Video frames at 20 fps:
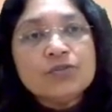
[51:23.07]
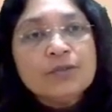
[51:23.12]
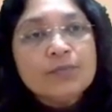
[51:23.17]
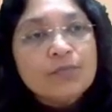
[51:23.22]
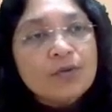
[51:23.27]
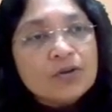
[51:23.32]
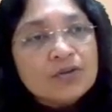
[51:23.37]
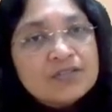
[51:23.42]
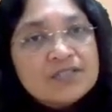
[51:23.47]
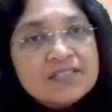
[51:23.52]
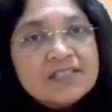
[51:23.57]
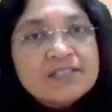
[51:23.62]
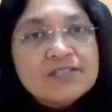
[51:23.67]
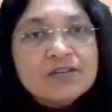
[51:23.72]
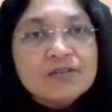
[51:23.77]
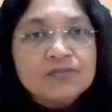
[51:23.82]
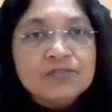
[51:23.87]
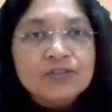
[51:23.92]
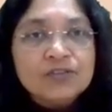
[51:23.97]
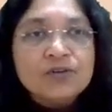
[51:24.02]
to the policies
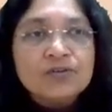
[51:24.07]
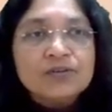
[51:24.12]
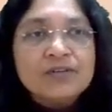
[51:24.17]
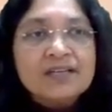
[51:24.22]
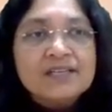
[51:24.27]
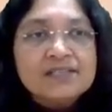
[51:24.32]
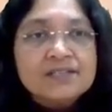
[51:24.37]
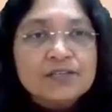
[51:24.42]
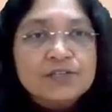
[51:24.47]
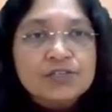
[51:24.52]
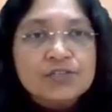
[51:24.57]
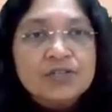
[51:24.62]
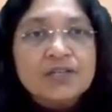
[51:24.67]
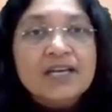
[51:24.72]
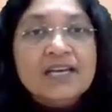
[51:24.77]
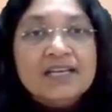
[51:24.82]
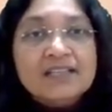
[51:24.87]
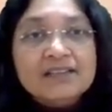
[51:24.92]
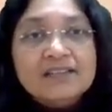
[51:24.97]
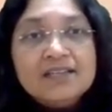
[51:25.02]
of the organization.
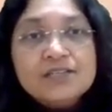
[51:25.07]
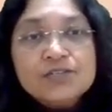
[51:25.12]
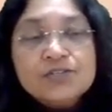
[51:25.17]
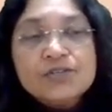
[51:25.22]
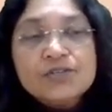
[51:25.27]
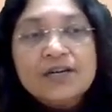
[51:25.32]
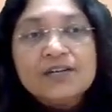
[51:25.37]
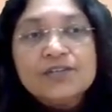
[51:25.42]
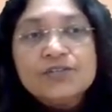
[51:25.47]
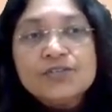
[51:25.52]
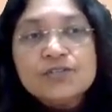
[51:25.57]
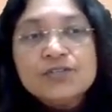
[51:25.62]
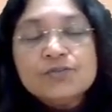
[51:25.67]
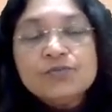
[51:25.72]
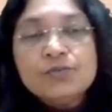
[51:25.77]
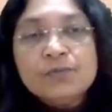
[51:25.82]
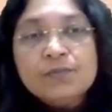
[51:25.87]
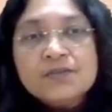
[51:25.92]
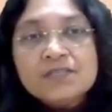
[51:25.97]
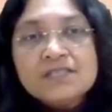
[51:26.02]
These strategies
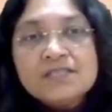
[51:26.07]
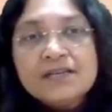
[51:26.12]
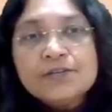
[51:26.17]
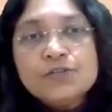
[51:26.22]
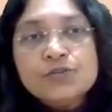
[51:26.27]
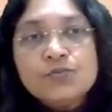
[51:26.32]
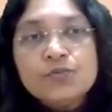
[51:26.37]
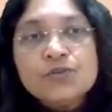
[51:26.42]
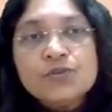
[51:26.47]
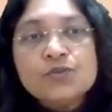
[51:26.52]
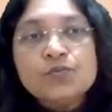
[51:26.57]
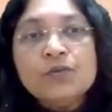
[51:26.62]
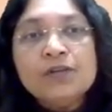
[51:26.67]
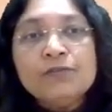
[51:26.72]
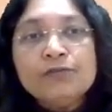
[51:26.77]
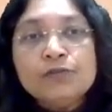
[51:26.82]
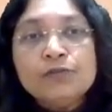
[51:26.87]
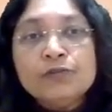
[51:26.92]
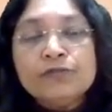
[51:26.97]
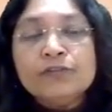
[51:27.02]
would be such which
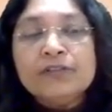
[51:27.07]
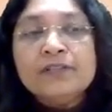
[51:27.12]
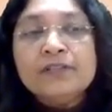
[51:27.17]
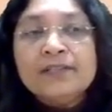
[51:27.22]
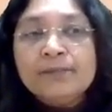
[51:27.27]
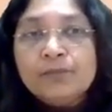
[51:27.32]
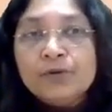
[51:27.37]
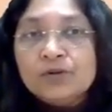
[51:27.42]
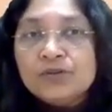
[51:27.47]
will fulfill the